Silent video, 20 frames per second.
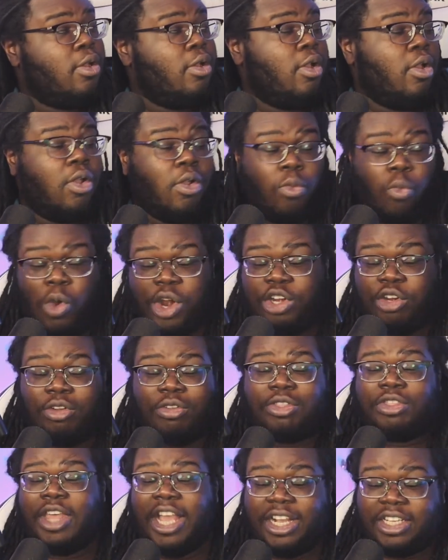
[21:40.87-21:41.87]
When you
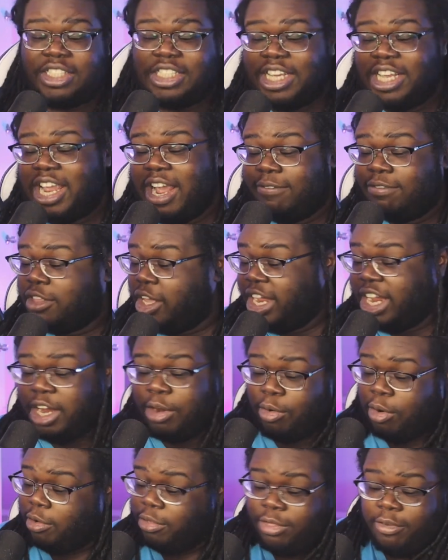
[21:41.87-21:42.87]
think to give the hero
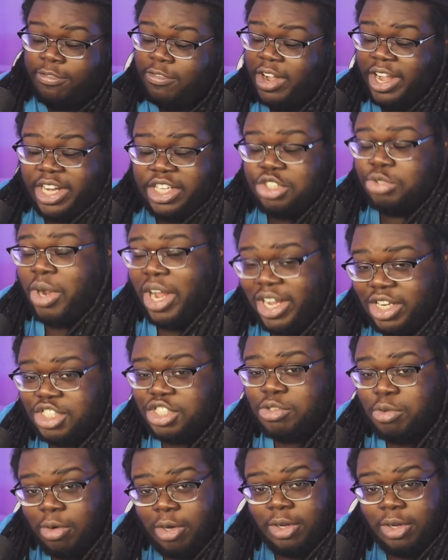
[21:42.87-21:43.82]
the fucking dragon sword?